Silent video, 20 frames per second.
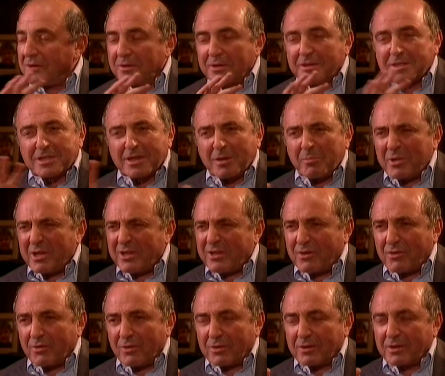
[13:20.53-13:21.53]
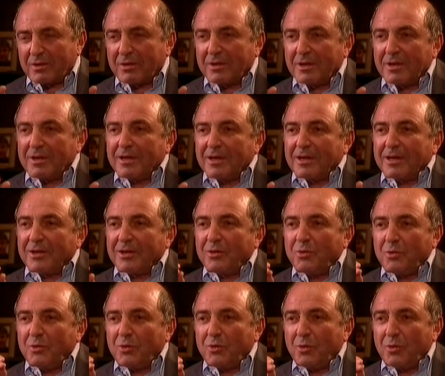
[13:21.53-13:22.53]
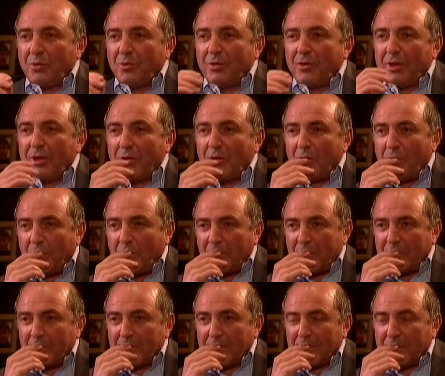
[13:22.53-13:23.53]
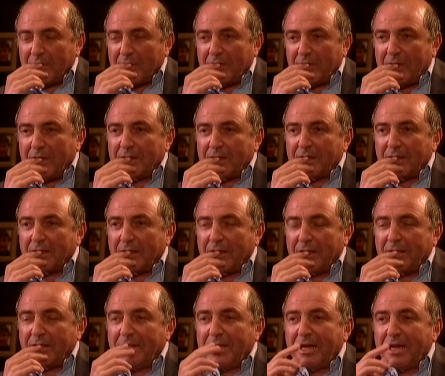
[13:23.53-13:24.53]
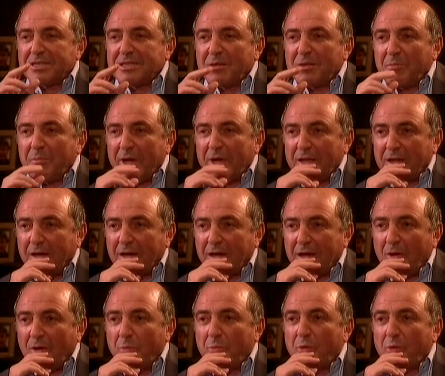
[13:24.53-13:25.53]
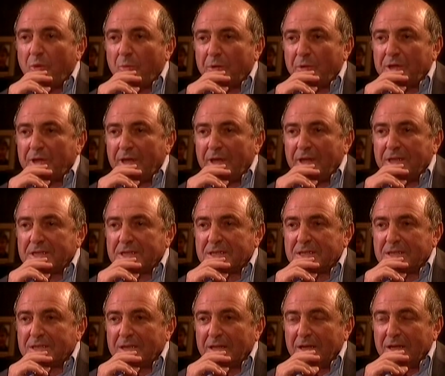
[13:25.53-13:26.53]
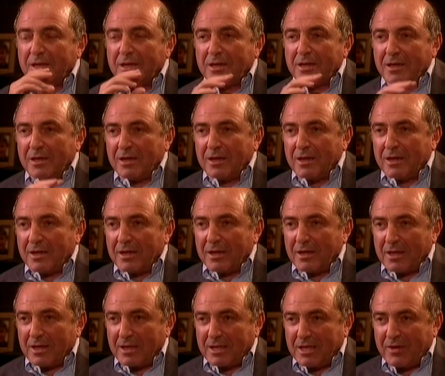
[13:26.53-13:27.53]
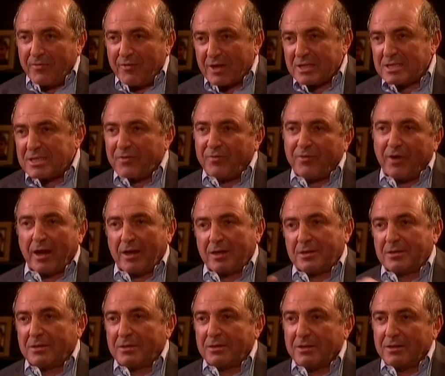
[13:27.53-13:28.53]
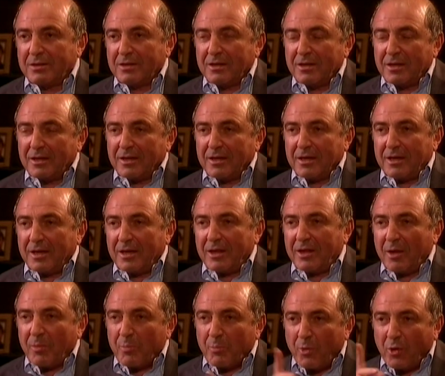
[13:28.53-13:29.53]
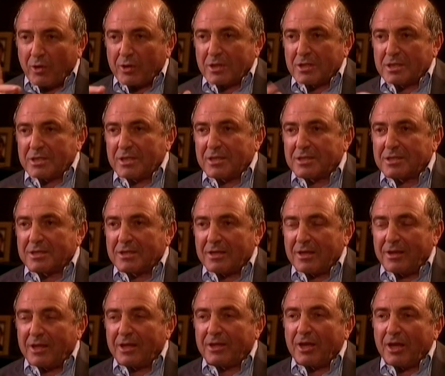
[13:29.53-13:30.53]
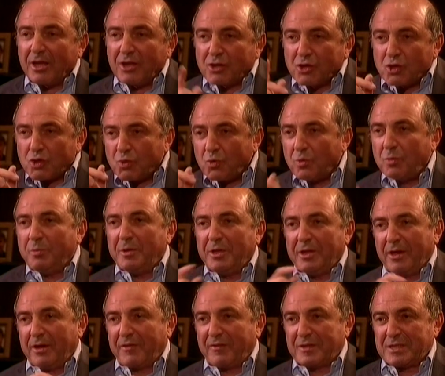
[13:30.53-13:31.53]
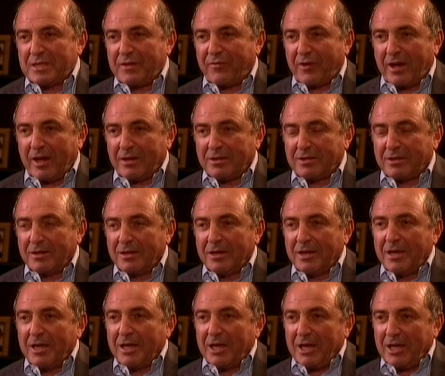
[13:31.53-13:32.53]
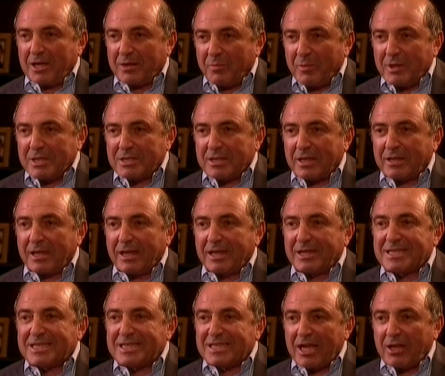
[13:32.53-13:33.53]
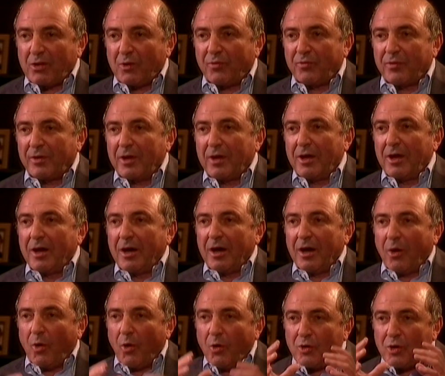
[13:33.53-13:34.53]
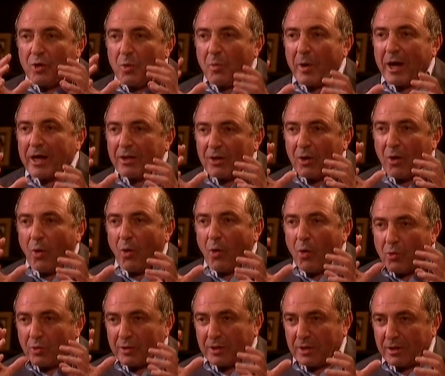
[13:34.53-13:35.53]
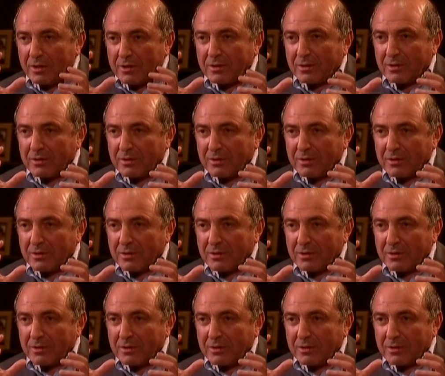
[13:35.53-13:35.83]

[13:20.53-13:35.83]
it's completely wrong. Do you know the law that it doesn't matter how property is diversified? The importance is that it should be diversified. It means that instead of only one owner,